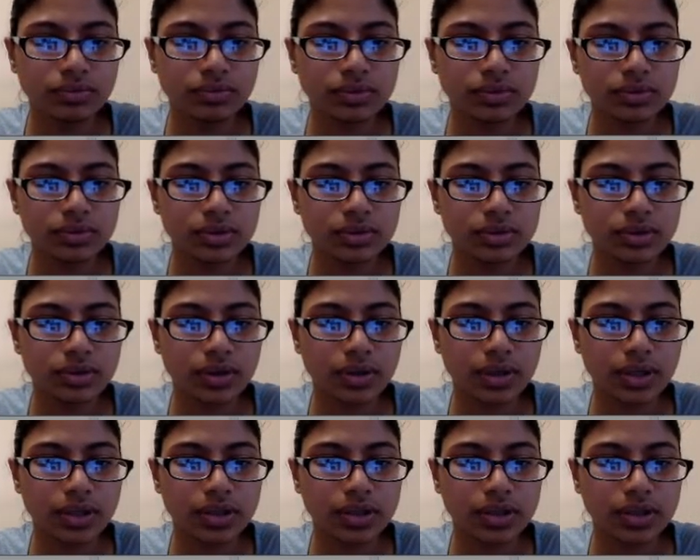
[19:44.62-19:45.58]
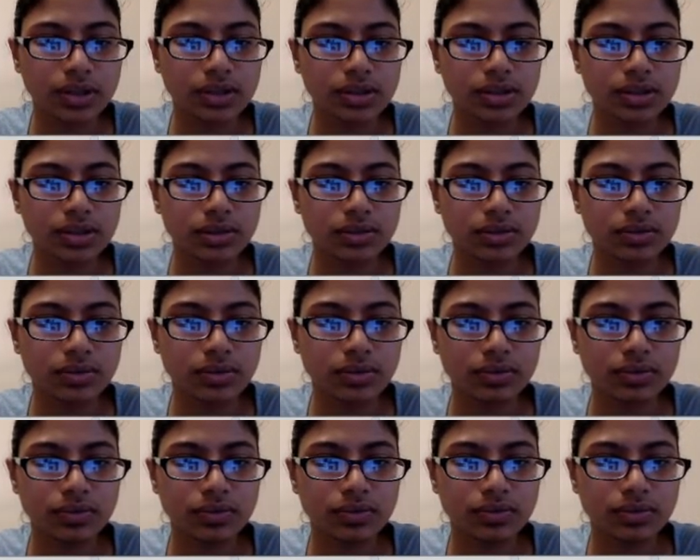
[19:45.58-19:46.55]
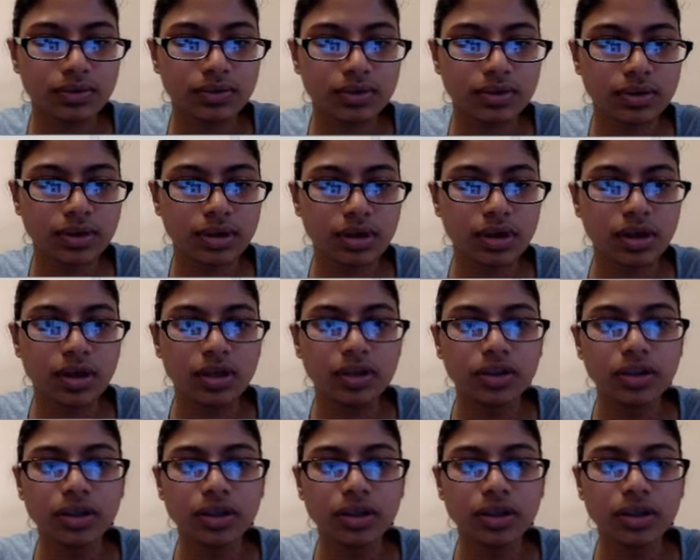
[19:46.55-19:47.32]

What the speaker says: So I actually need to. You'll